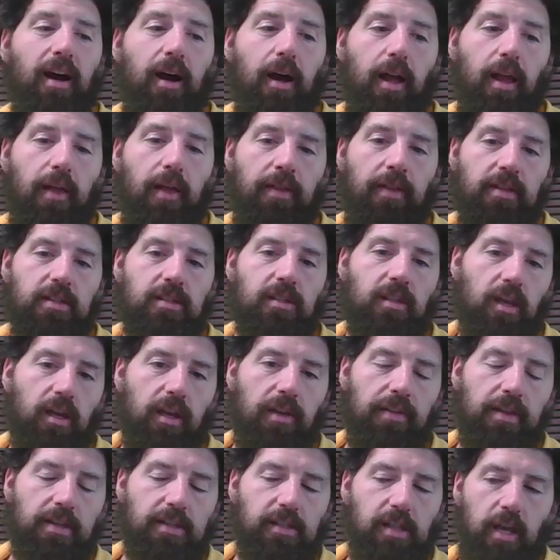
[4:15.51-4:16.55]
in
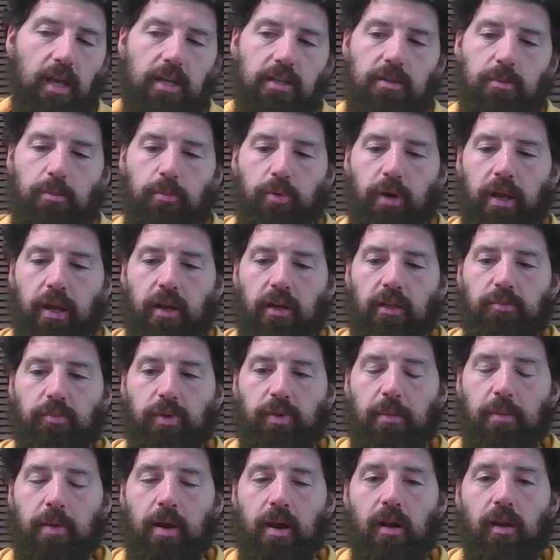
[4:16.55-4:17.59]
this case, Brandon is
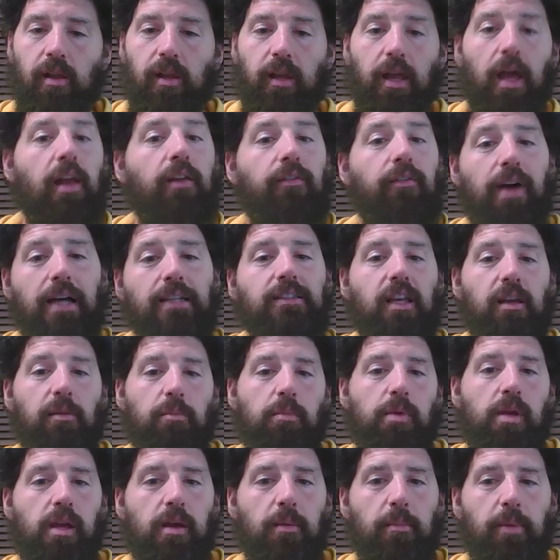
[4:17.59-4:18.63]
primarily kind of asking
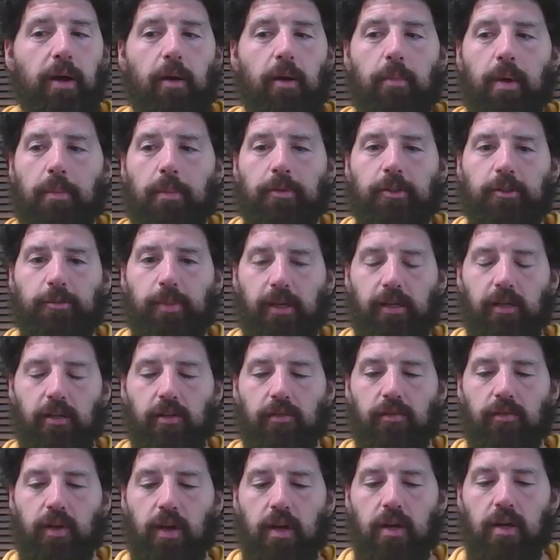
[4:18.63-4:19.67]
me about my
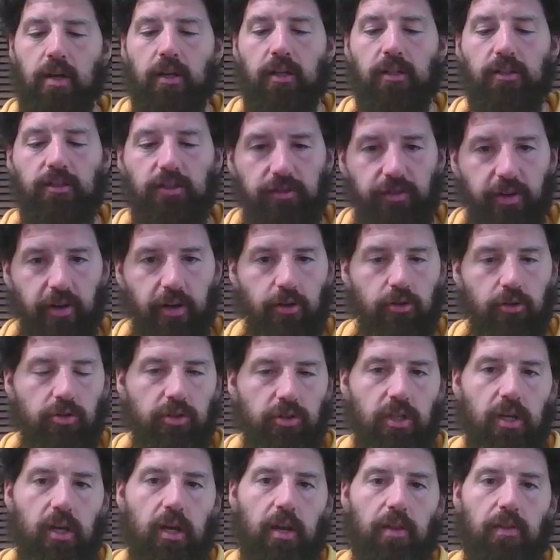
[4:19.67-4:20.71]
perspective, because he's very
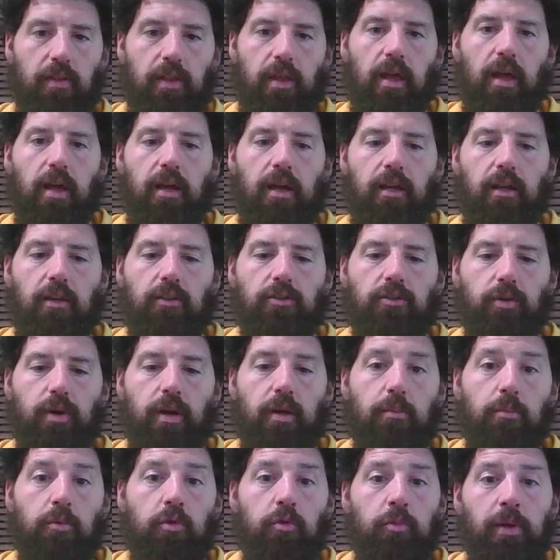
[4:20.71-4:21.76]
interested in the ideas
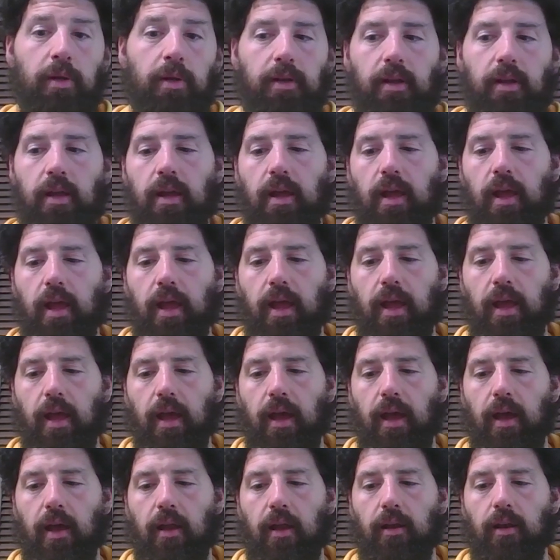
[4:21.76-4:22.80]
around movement
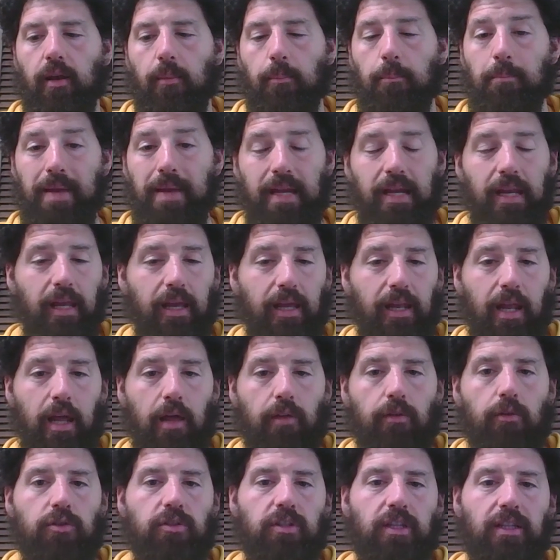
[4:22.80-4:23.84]
and meaning and how
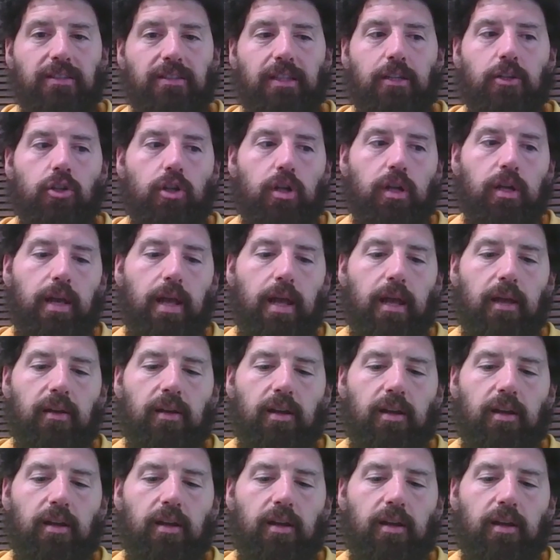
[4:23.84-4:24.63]
those things interconnect.